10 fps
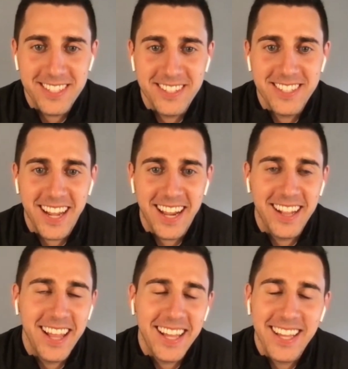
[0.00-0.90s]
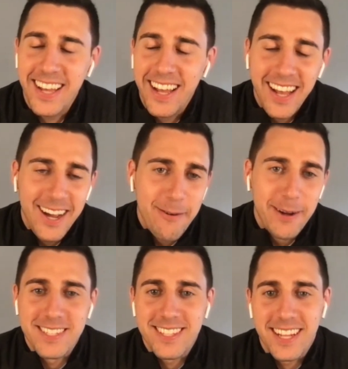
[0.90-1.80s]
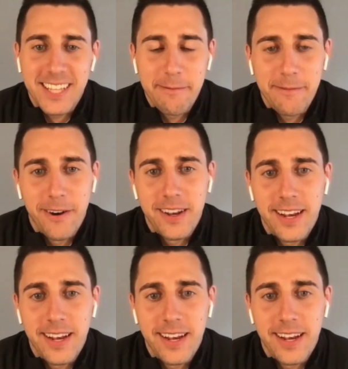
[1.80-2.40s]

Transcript: So it's like kind of like we just like that fun,